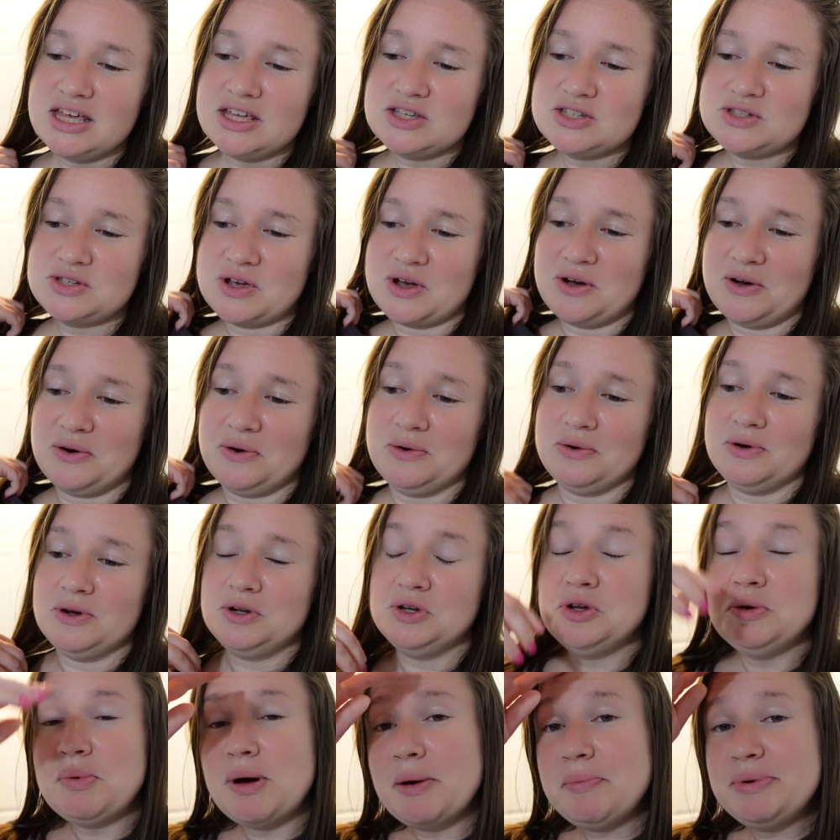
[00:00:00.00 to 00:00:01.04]
so
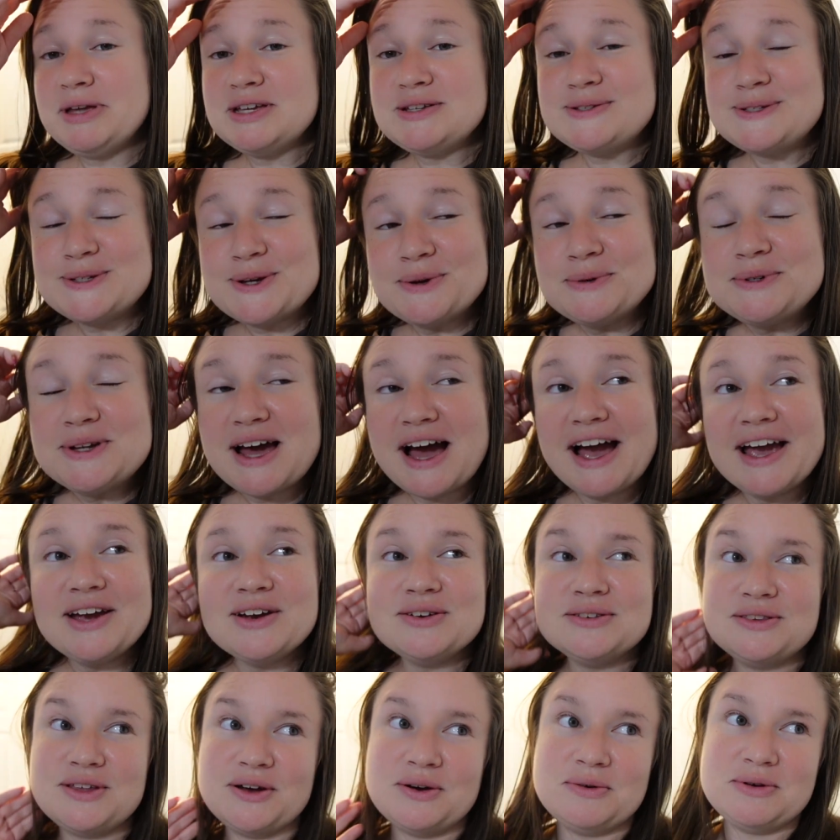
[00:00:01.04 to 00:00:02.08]
new puppy is so
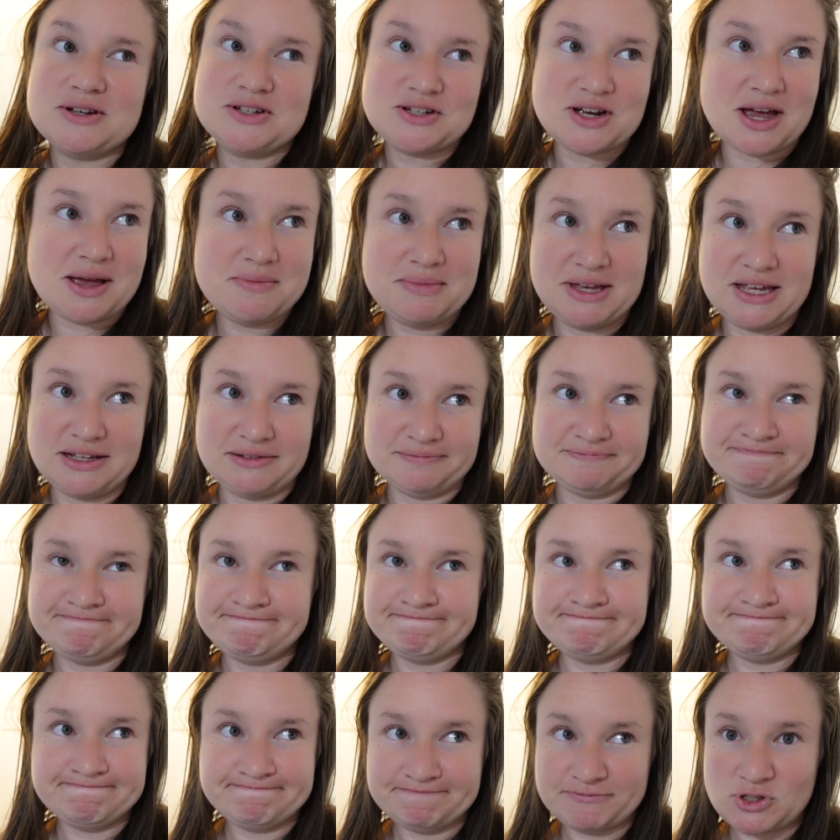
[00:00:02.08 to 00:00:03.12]
tired though, which I mean,
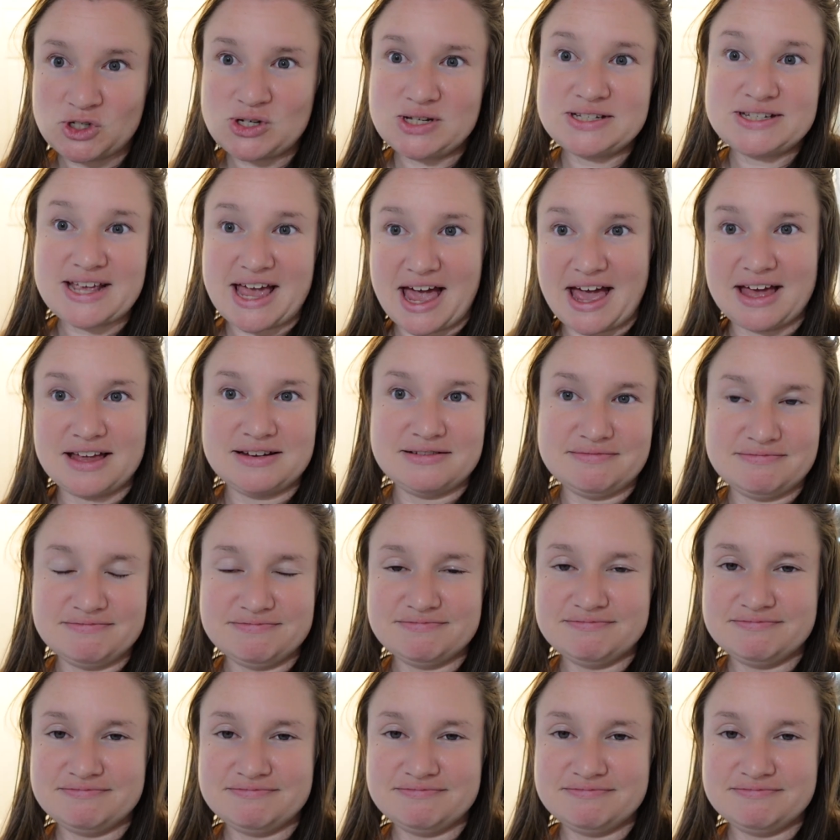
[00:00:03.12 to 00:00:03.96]
she's had